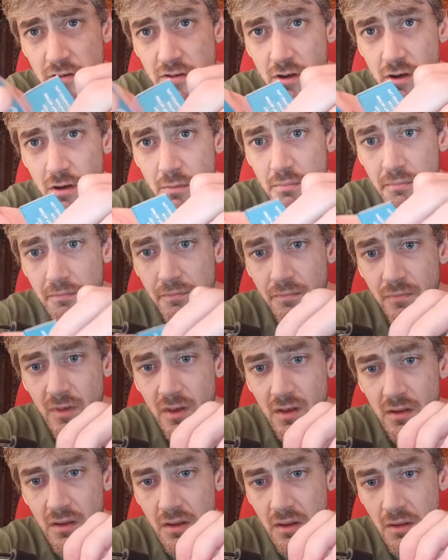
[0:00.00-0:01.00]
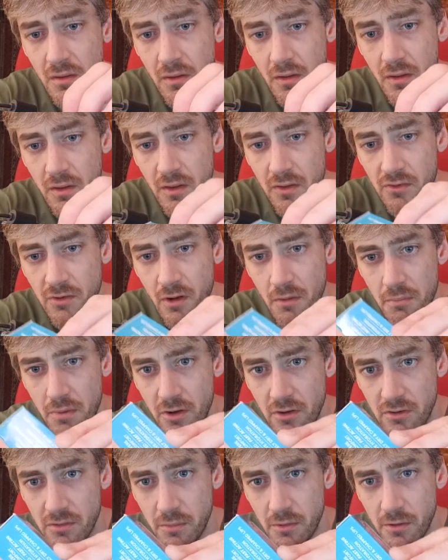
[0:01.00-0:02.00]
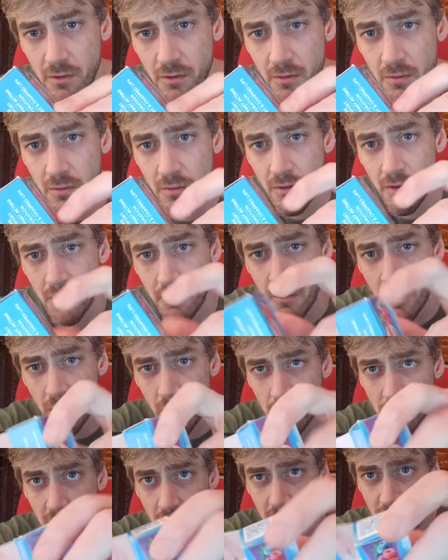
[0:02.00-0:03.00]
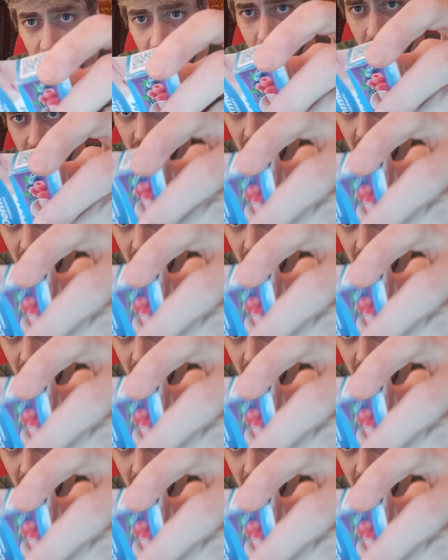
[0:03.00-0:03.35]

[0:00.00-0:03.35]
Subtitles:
top. That's not possible. I'm going to open it from